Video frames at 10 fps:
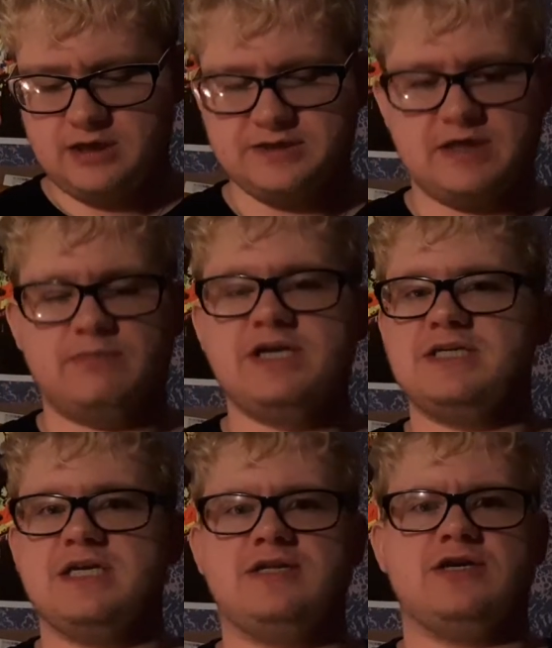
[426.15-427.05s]
because they
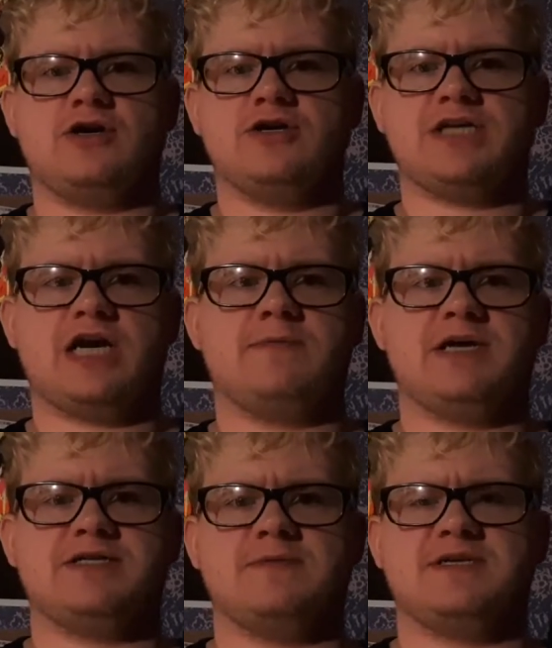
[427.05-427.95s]
redid their entire
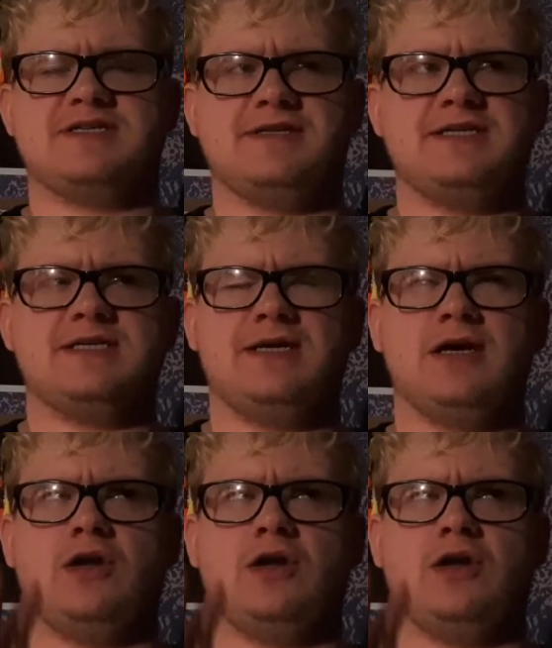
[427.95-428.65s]
bathtub because I think they did